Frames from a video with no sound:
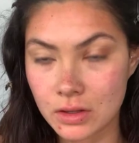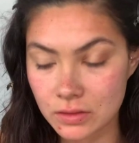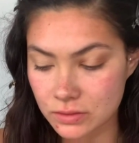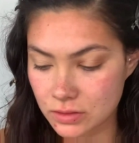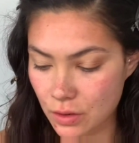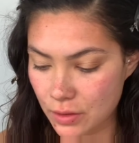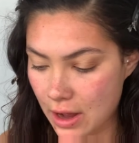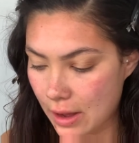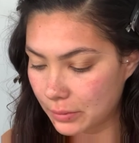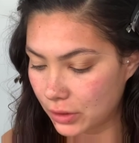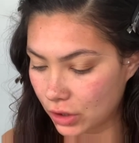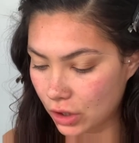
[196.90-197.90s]
So now I'm
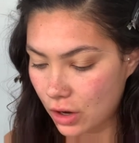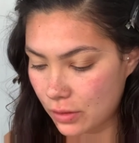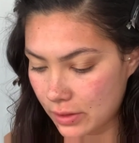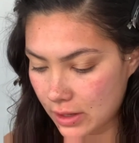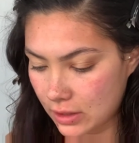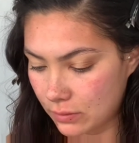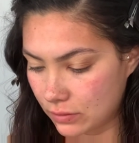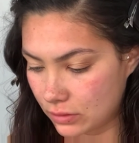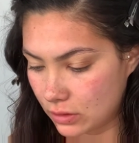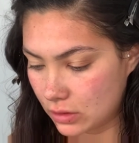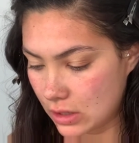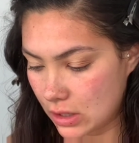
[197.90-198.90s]
going to go in with
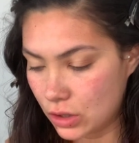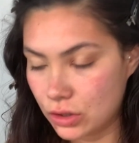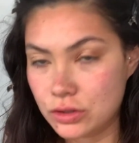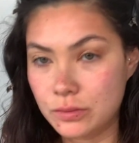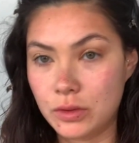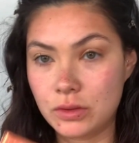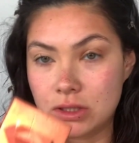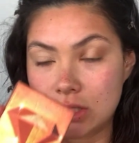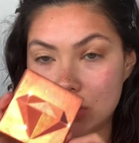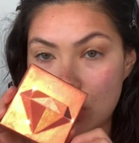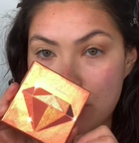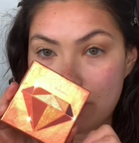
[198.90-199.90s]
the HUDA Beauty
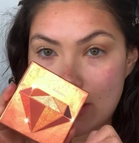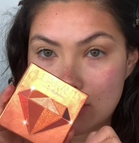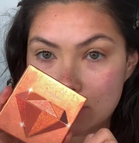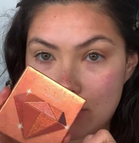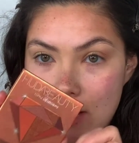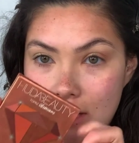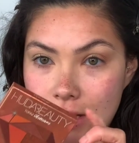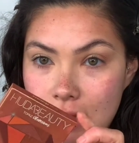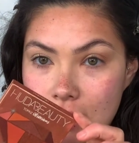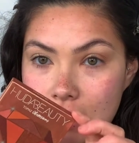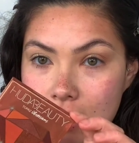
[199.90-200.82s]
Topaz palette,